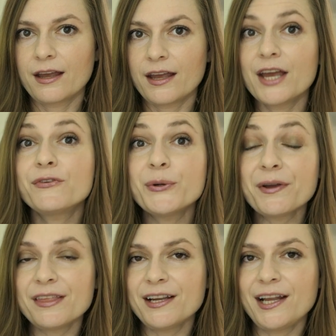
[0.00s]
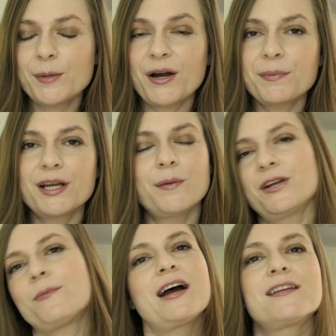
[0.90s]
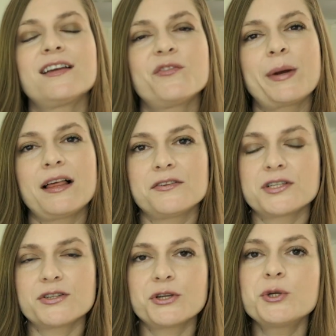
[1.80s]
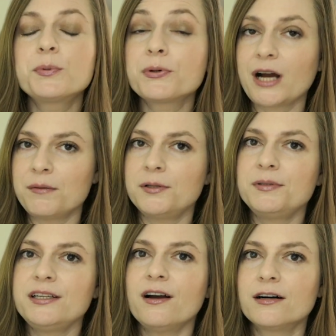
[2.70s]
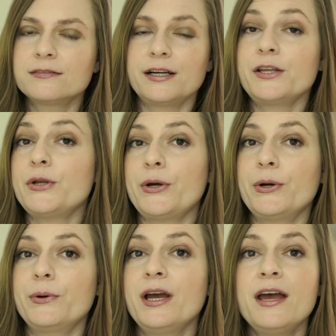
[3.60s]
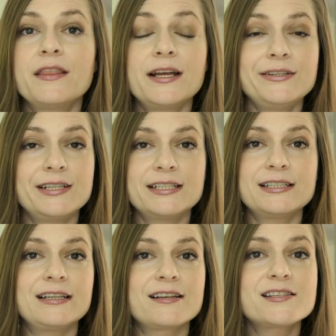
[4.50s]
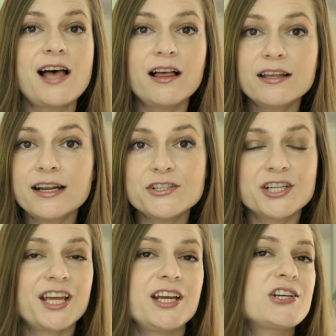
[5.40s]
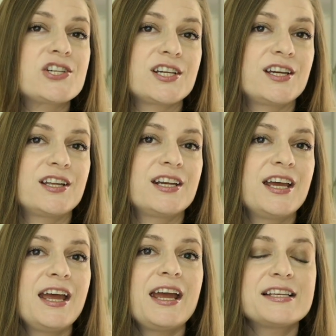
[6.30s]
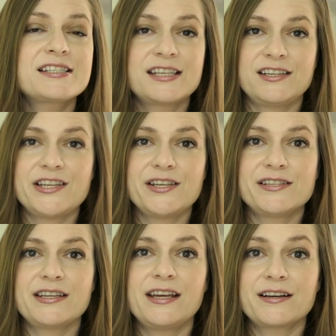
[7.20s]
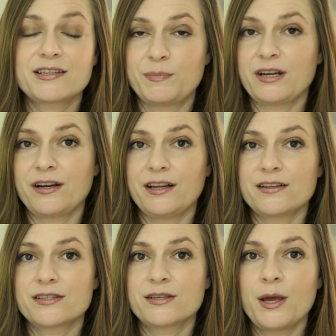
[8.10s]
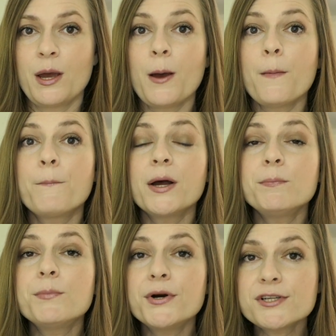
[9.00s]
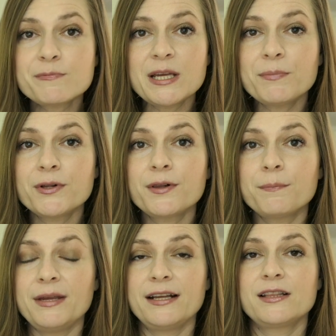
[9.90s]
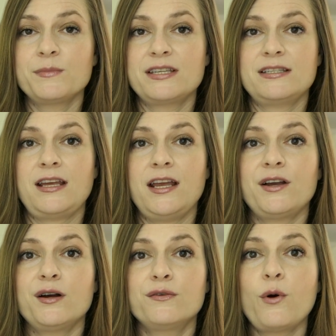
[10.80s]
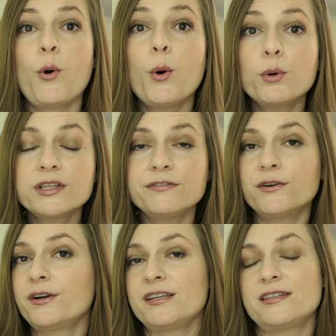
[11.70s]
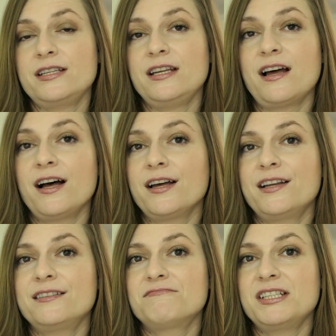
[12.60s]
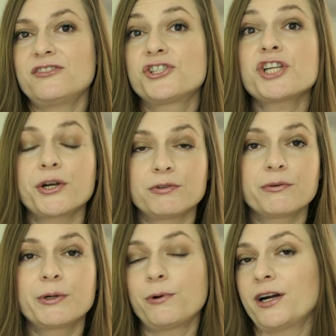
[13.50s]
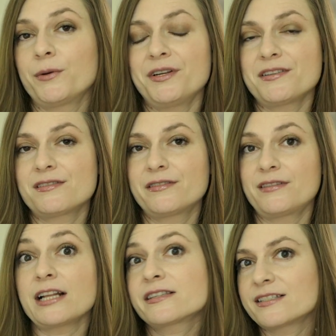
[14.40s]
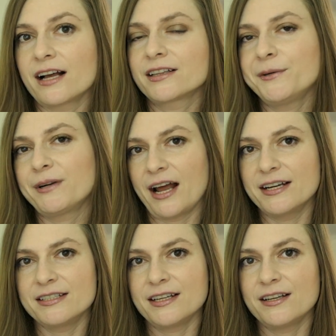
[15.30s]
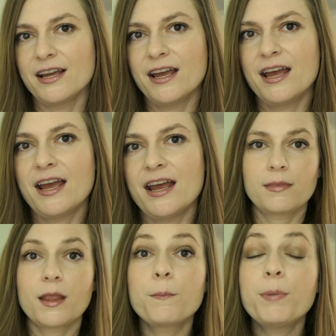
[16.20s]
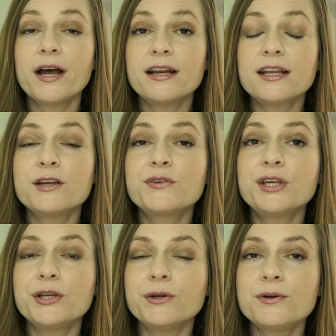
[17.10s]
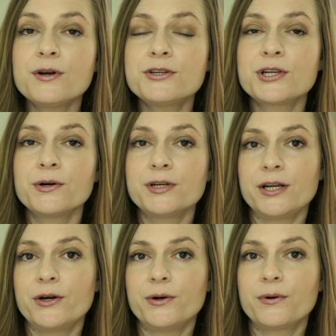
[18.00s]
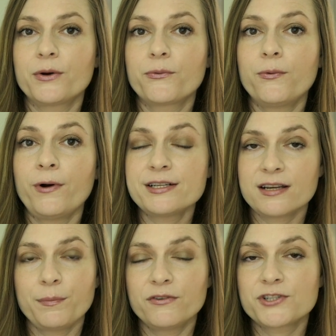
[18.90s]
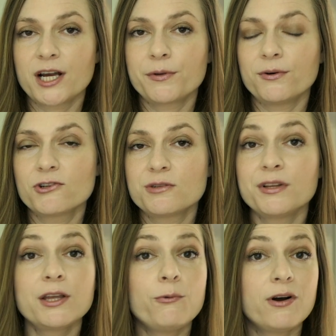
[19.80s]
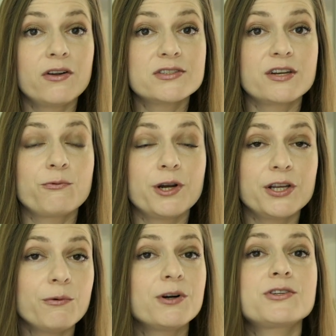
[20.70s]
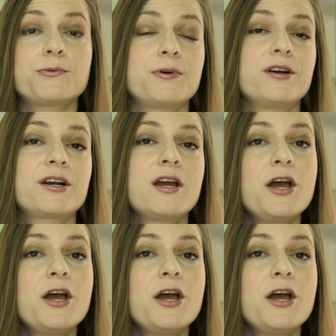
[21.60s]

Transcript: If you are thinking about becoming a wildlife biologist, you probably already know that you need to get a solid education, skills, and experience. But most people make the mistake of only focusing on these general requirements. That's exactly what I did. But if you don't know what type of job you ultimately want and where you want to work,